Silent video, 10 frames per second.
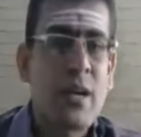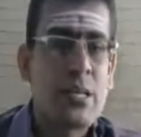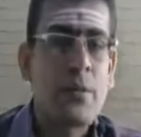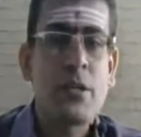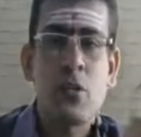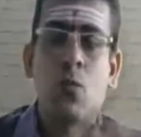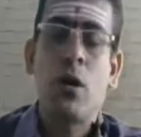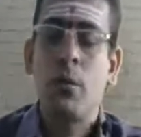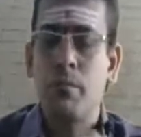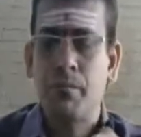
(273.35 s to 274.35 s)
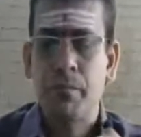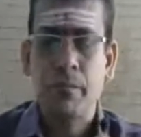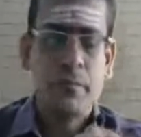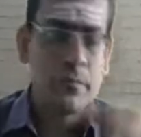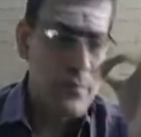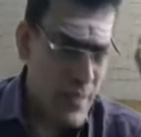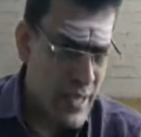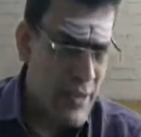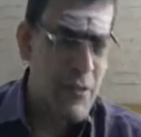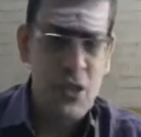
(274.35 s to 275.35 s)
Expenditure, volume,
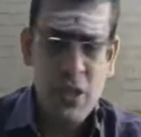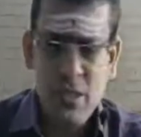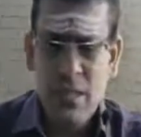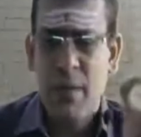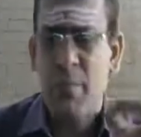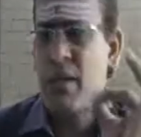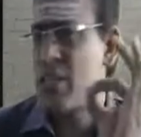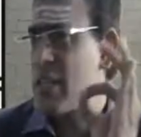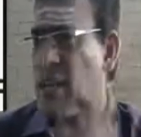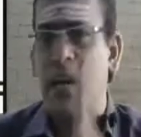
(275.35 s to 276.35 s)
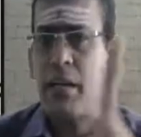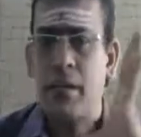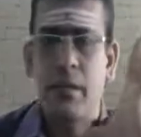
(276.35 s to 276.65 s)
efficiency, capacity, calendar.